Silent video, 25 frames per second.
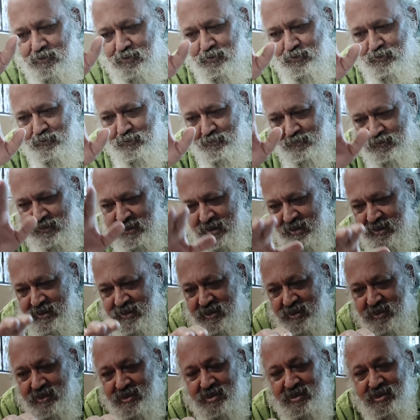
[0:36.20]

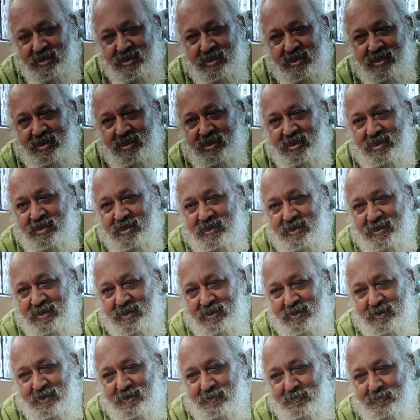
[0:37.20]
today
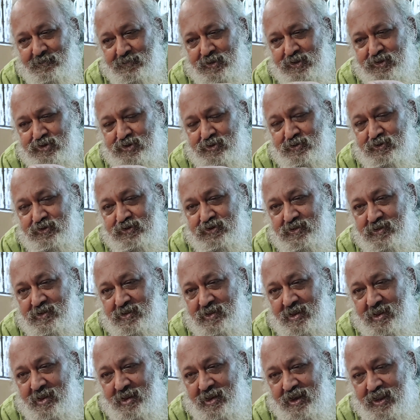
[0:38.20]
we should
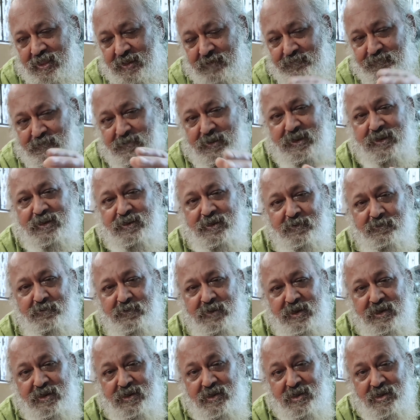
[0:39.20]
live in a
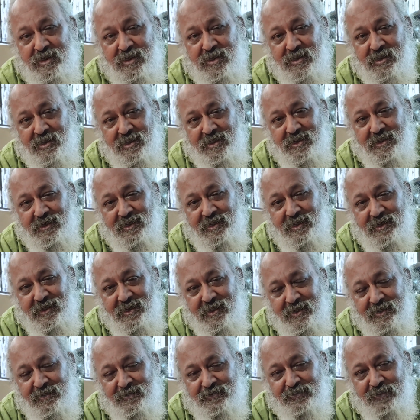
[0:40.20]
way
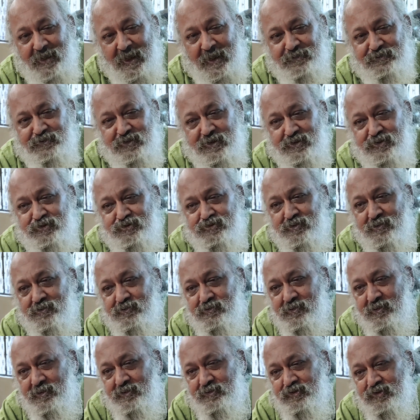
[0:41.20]
that it should
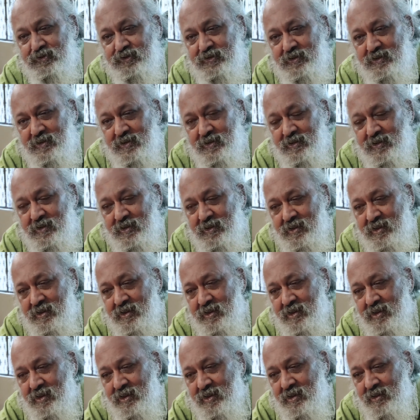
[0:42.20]
not
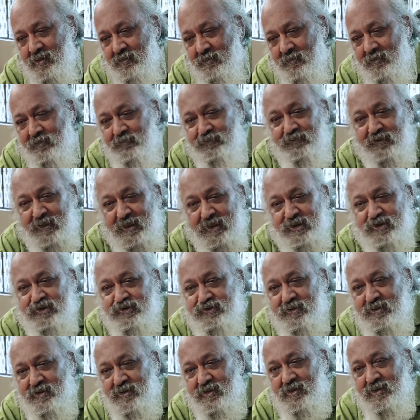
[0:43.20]

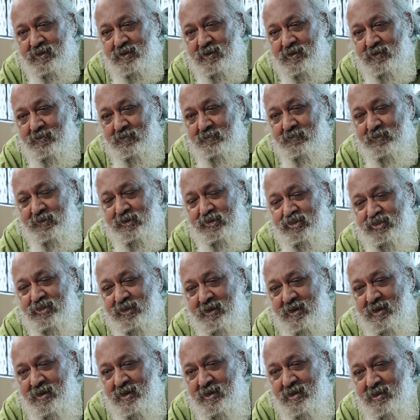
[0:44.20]
conflict with
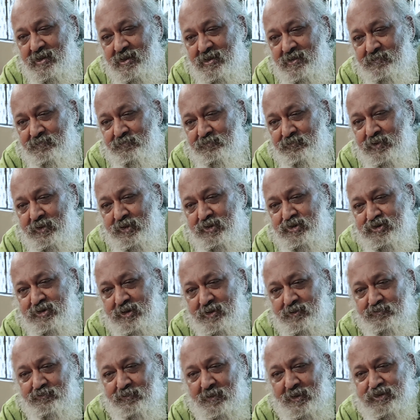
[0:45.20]
the future
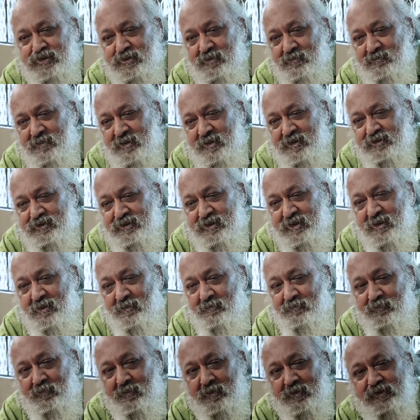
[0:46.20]
possibility
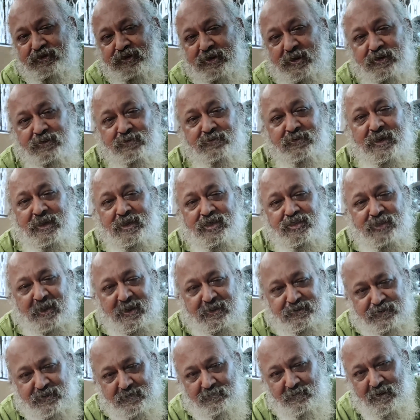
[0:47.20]
of continuing
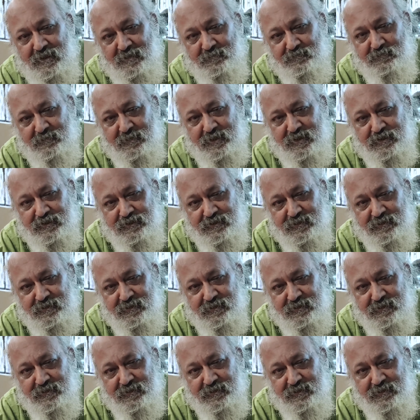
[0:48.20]
that development.